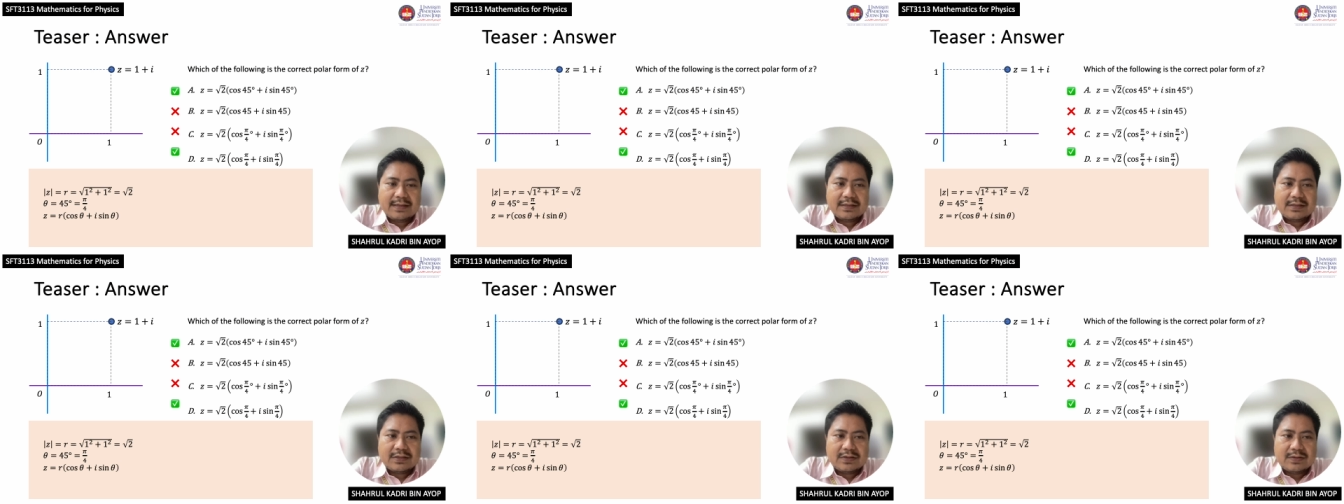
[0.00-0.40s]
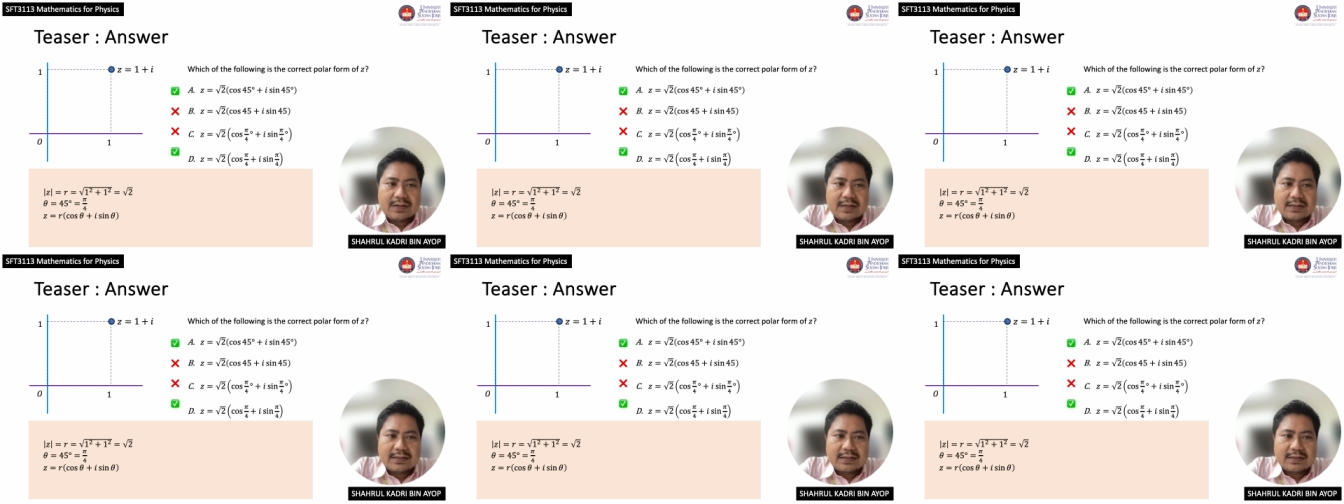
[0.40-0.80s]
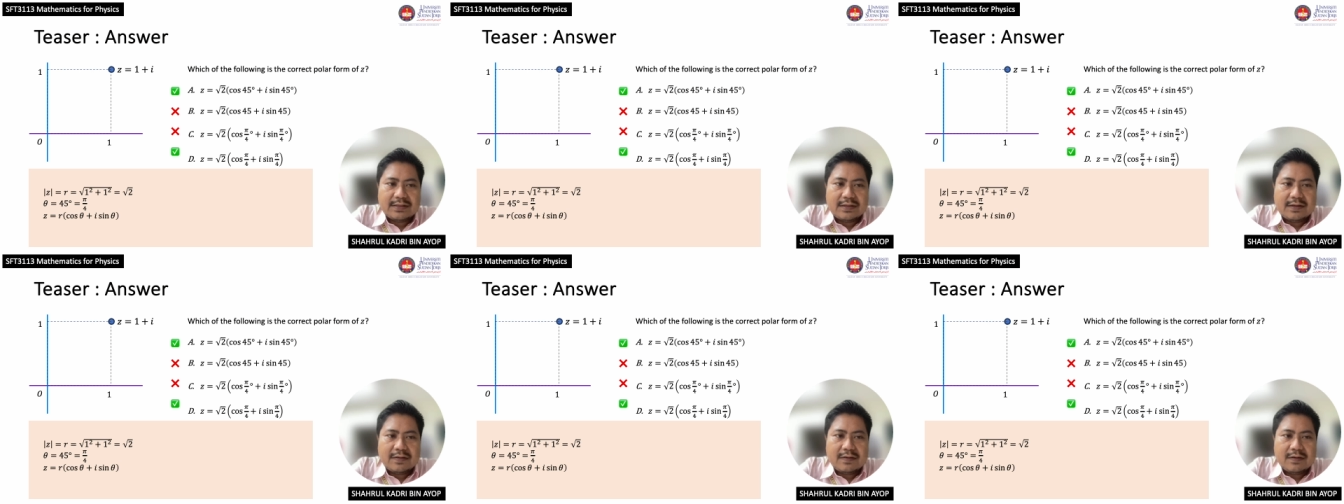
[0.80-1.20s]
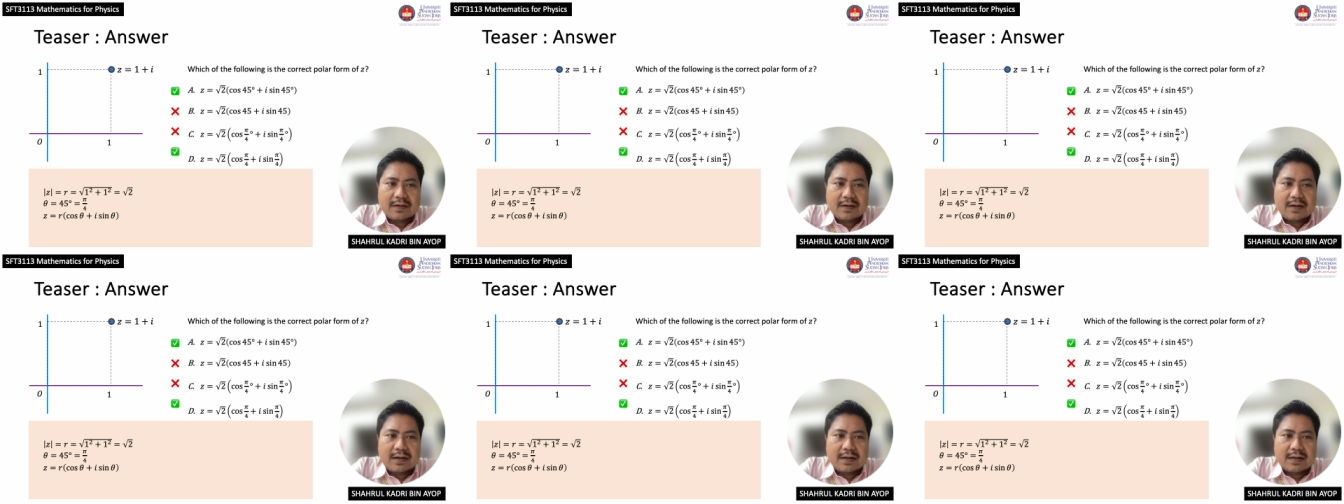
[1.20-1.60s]
So this is a
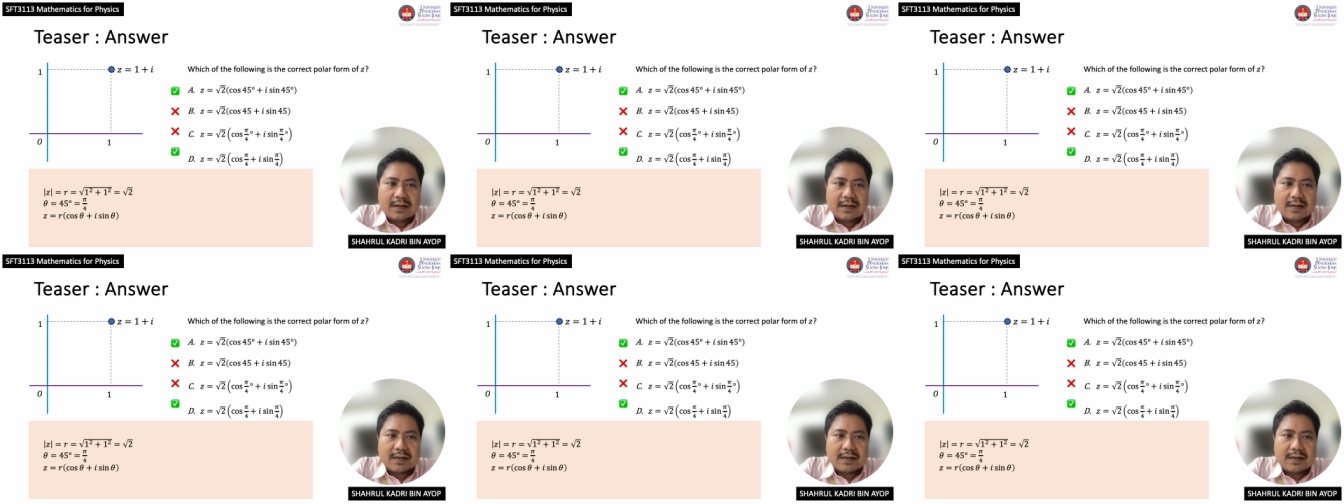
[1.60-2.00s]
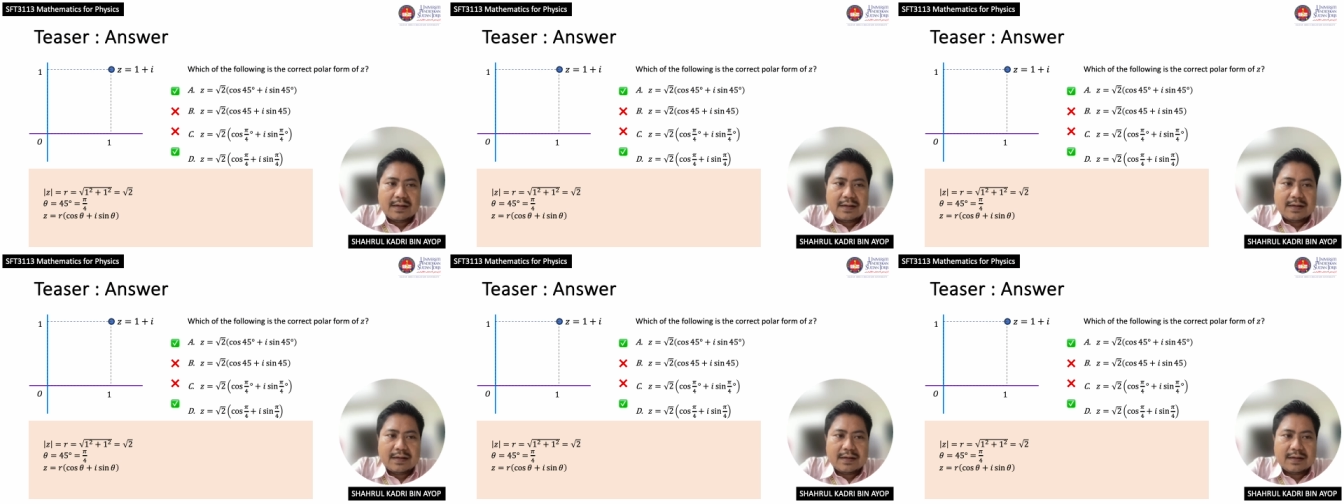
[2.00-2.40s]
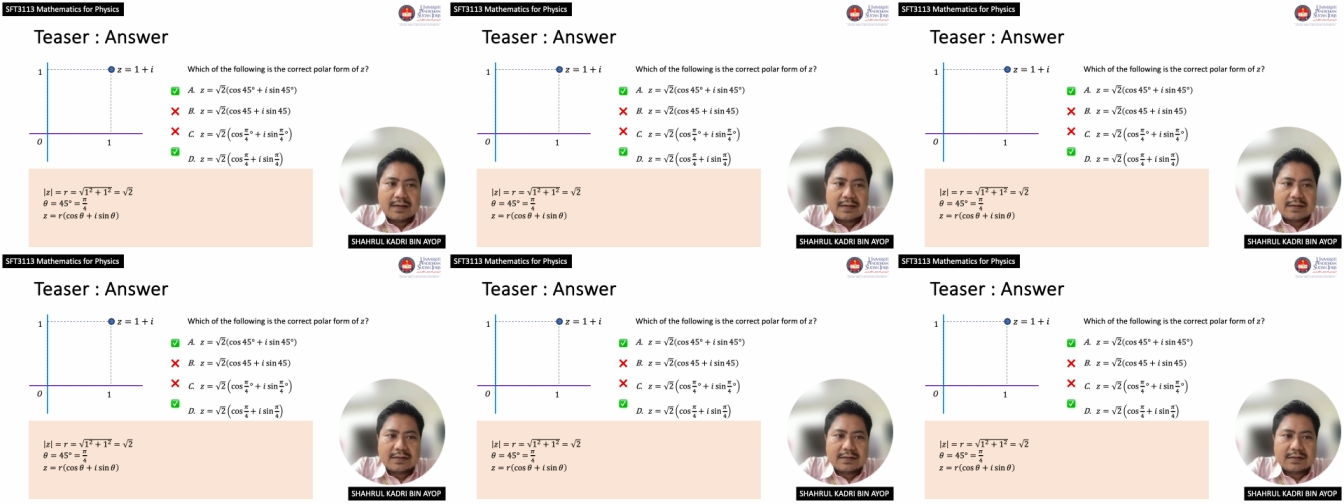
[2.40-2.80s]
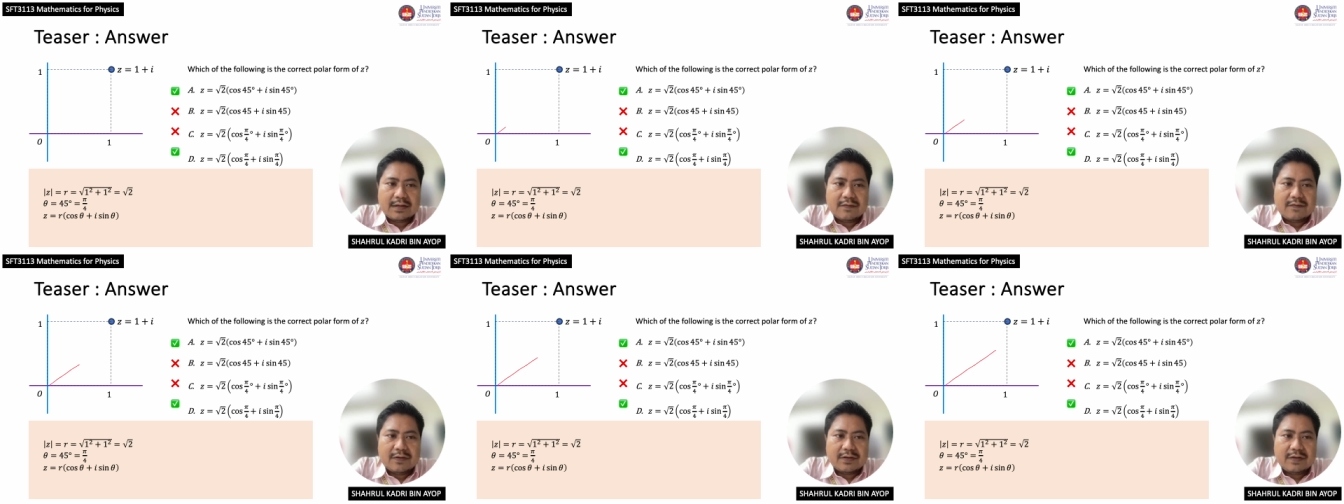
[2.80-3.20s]
this is a
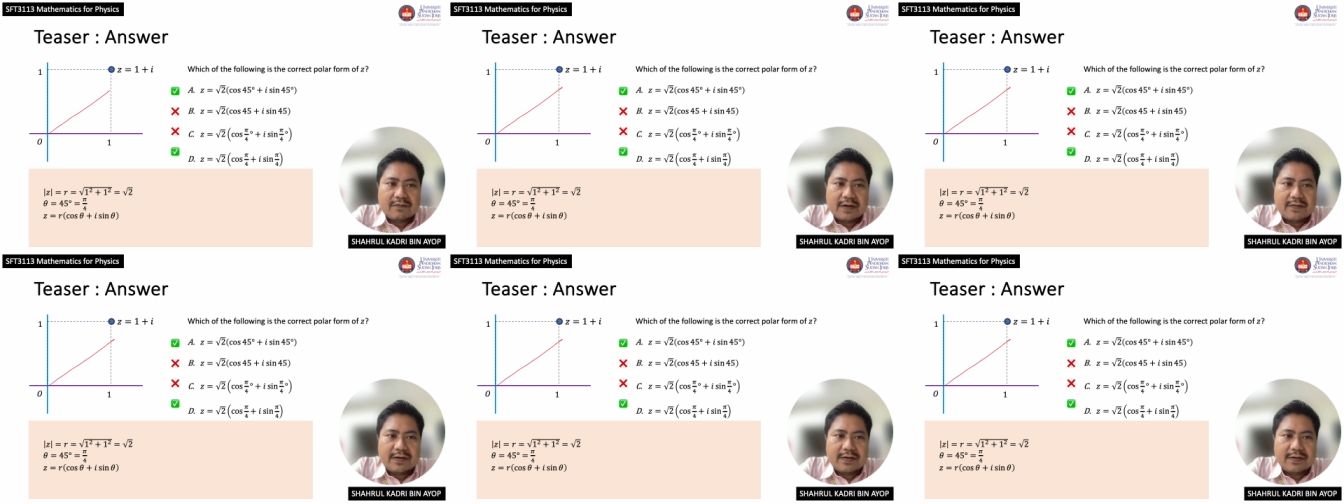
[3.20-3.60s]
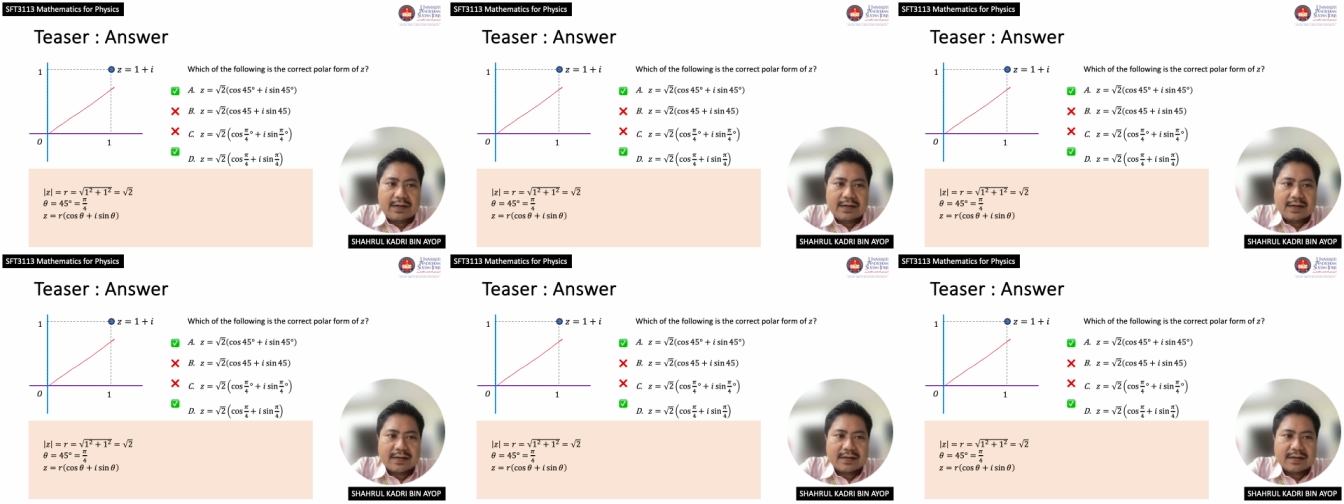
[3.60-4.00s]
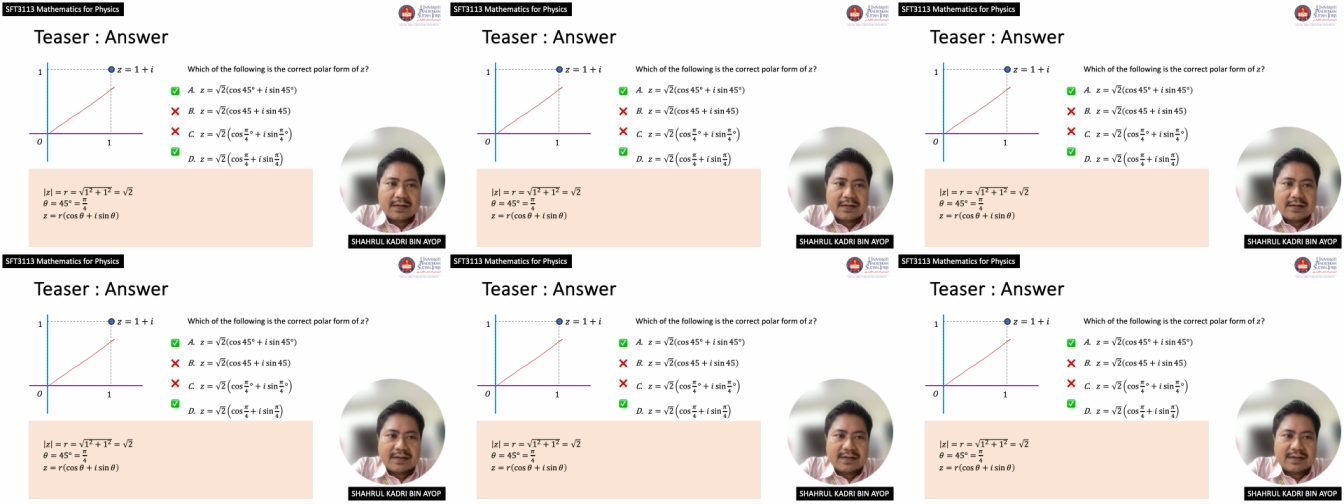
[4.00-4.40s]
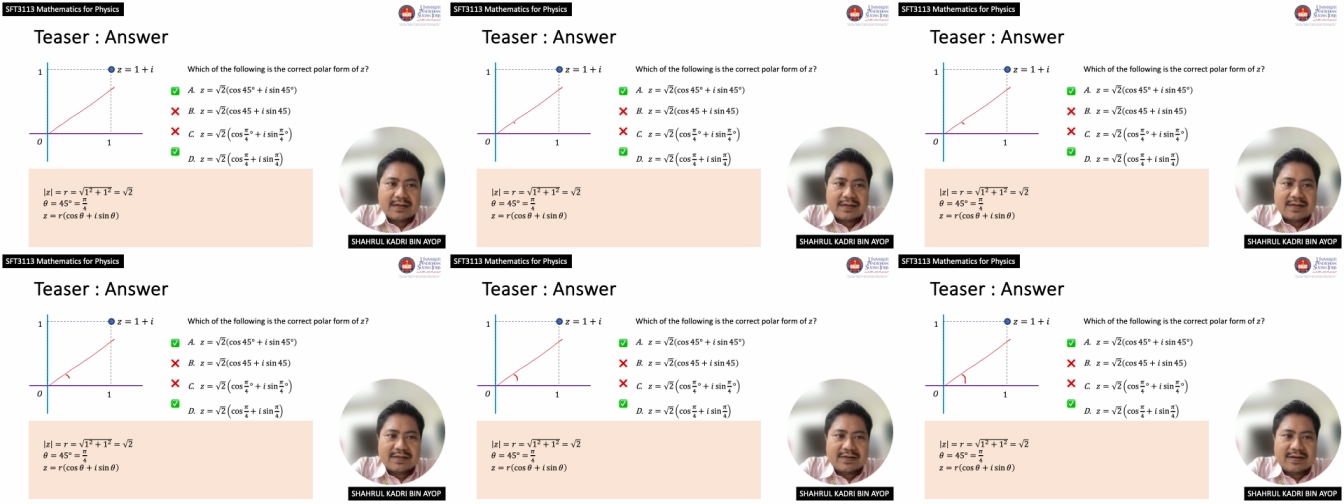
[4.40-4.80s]
45 degree,
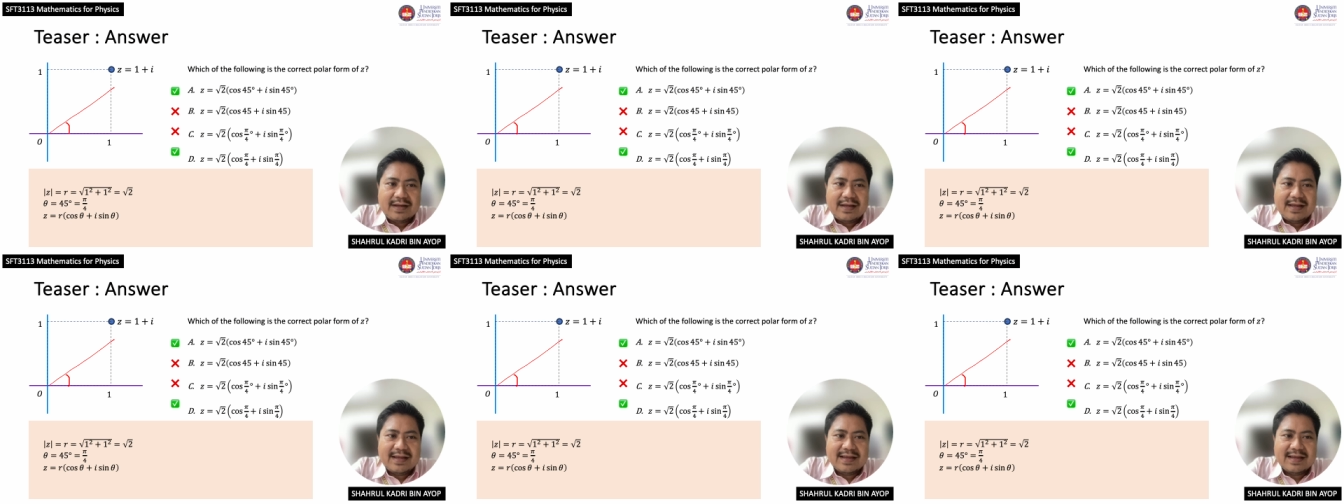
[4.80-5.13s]
sorry.